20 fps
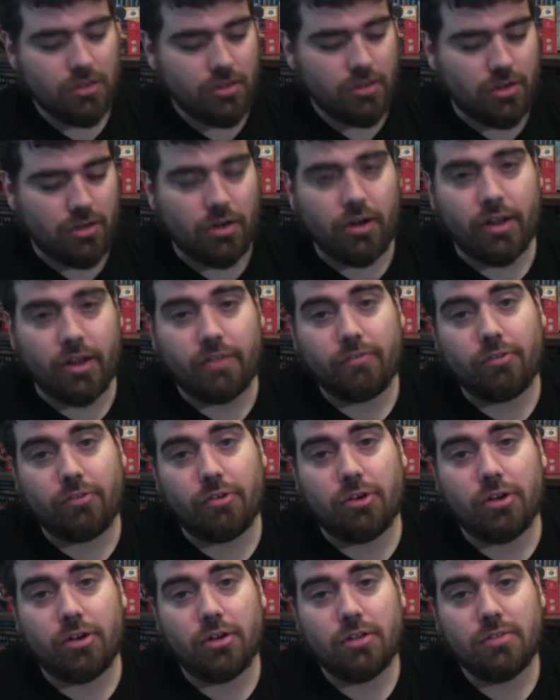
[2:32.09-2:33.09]
Alright,
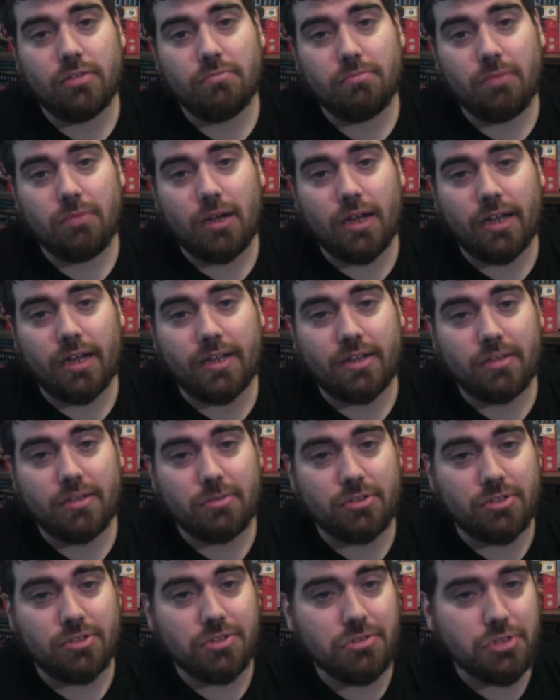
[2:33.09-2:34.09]
for my
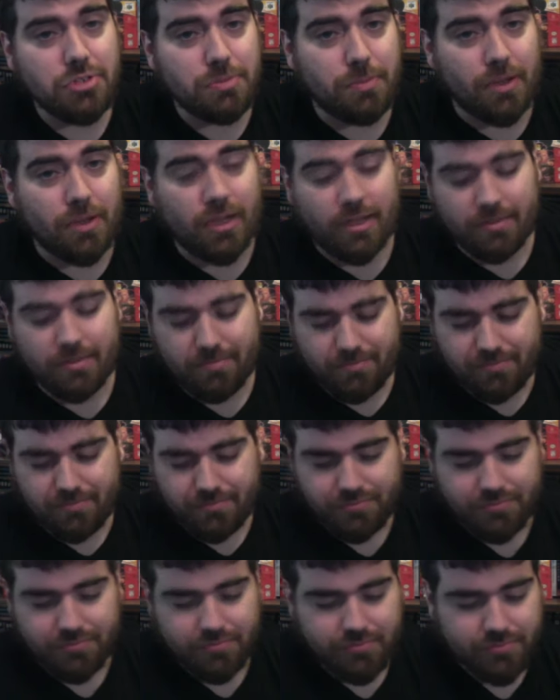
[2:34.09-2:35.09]
number two spot,
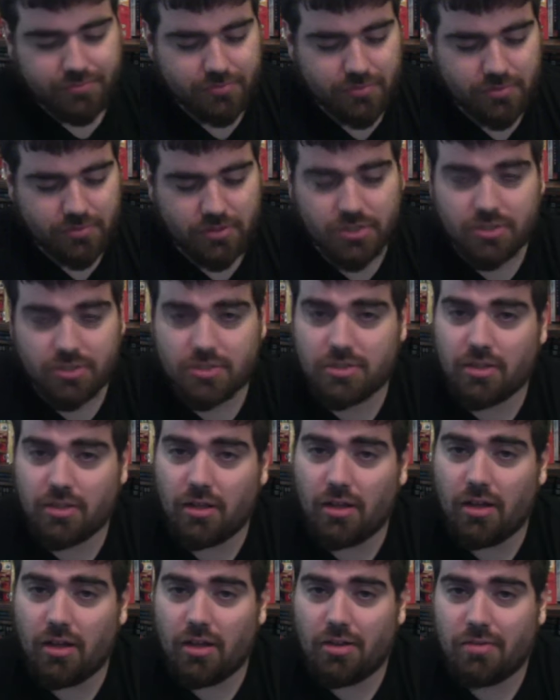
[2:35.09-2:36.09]
this is
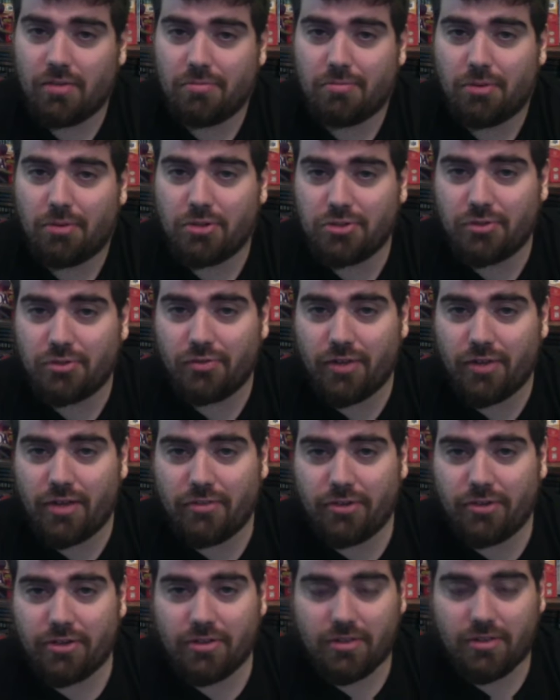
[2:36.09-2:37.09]
a personal
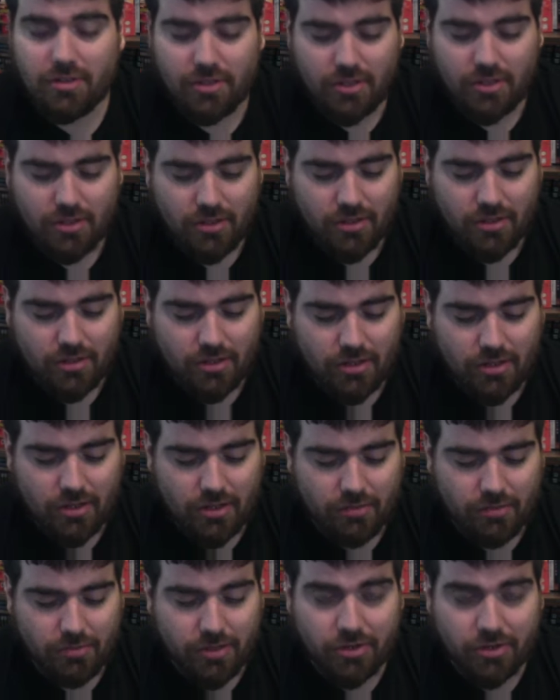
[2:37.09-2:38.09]
favorite
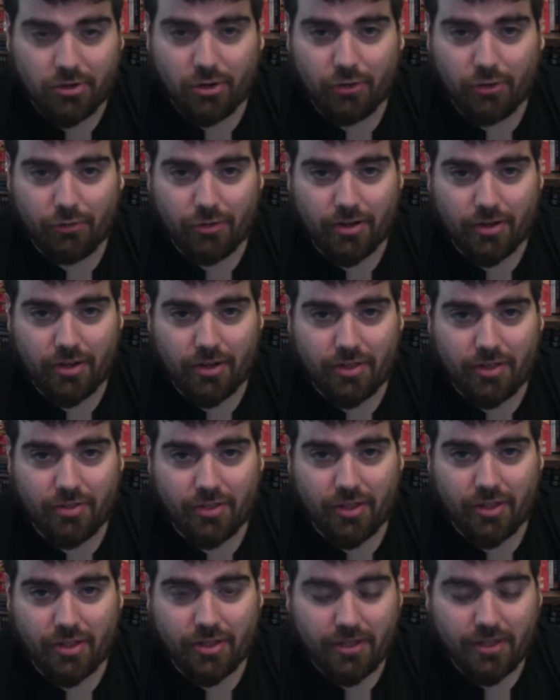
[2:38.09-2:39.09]
of my girlfriend, I
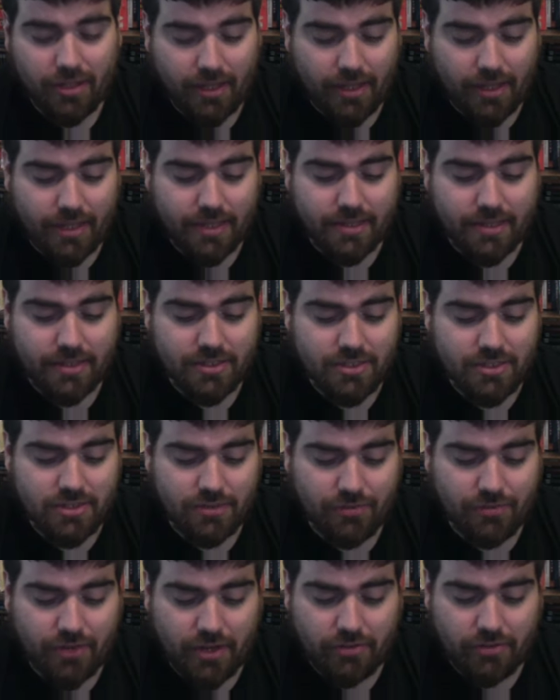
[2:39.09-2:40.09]
think, and this is a
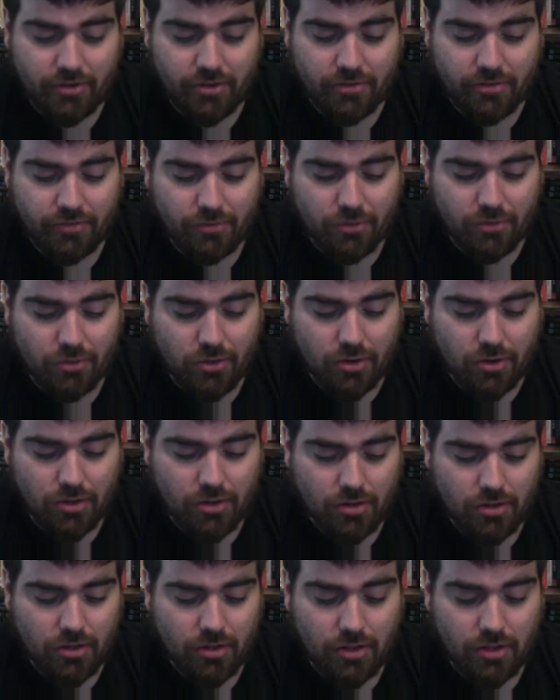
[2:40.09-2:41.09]
favorite
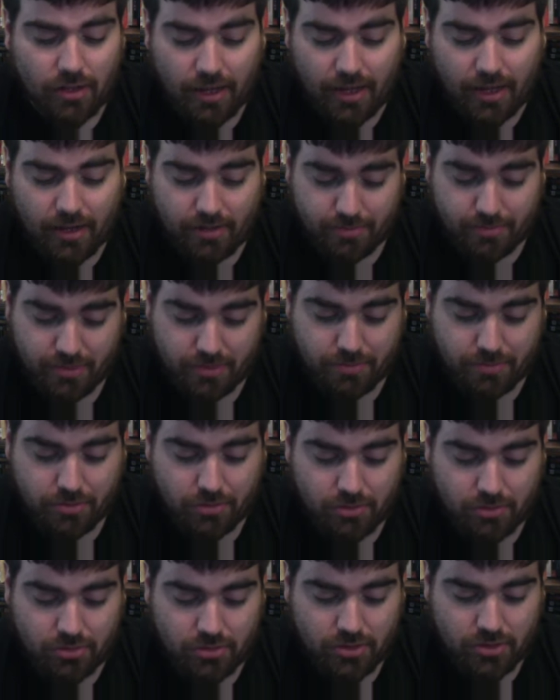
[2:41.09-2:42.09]
for a lot of
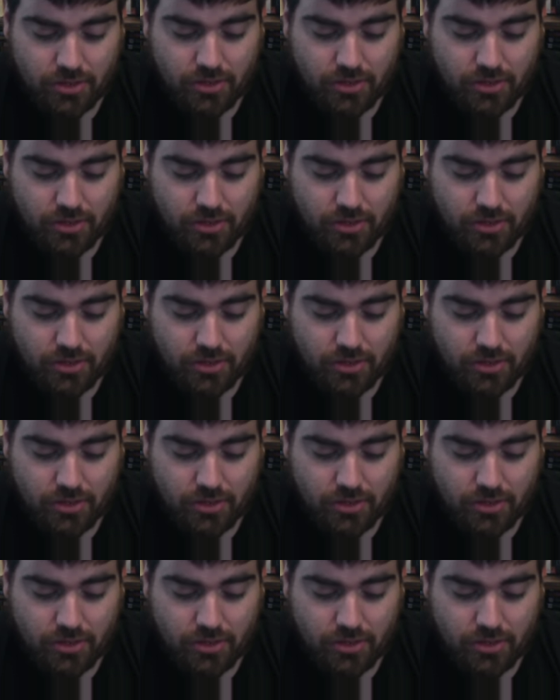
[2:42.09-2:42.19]
people.